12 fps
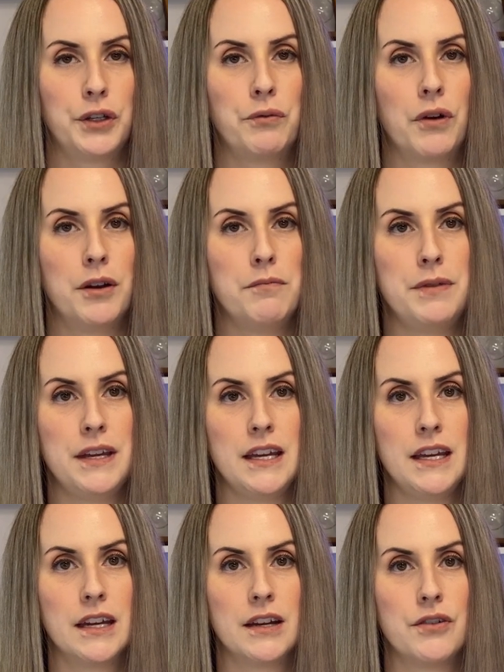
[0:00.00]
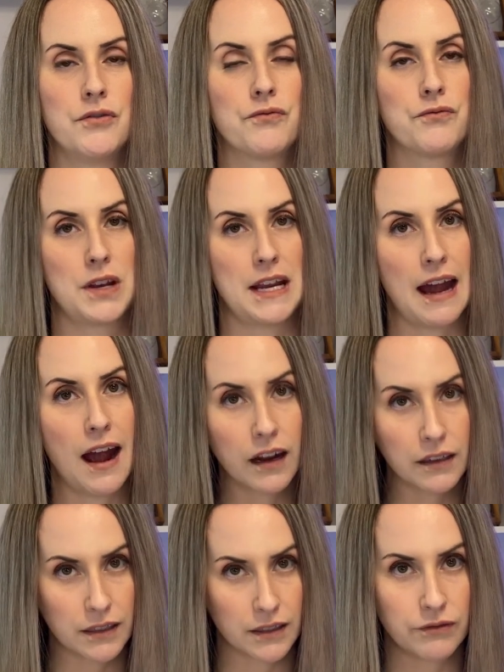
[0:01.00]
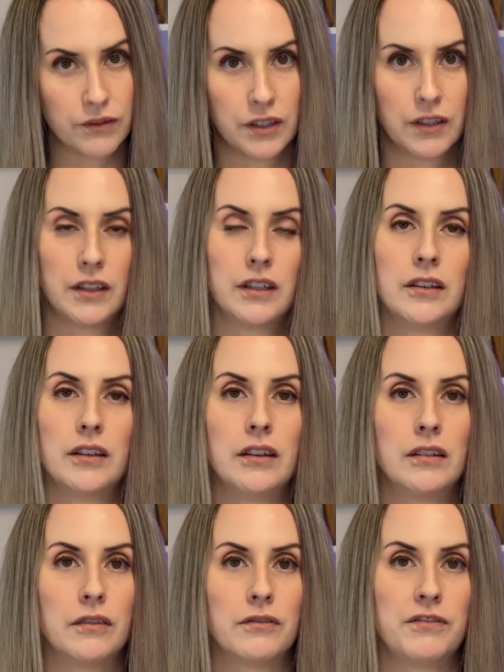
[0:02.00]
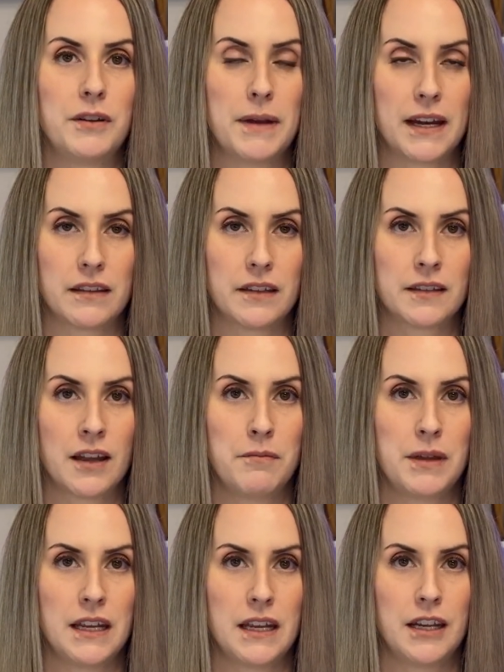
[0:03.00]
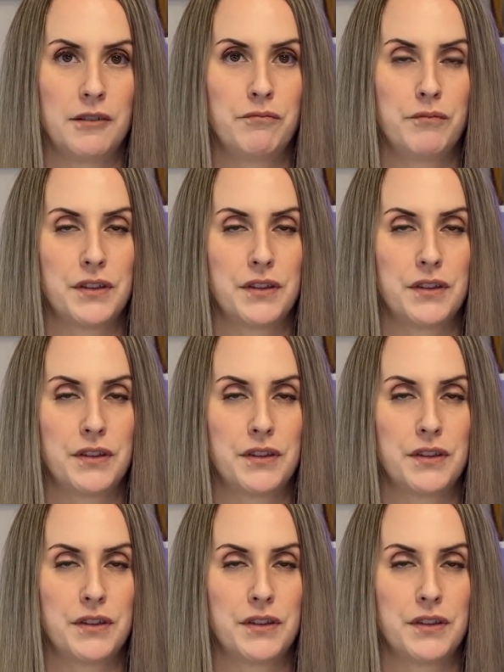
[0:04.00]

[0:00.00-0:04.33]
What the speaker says: want to be reactive to the feedback that's coming in,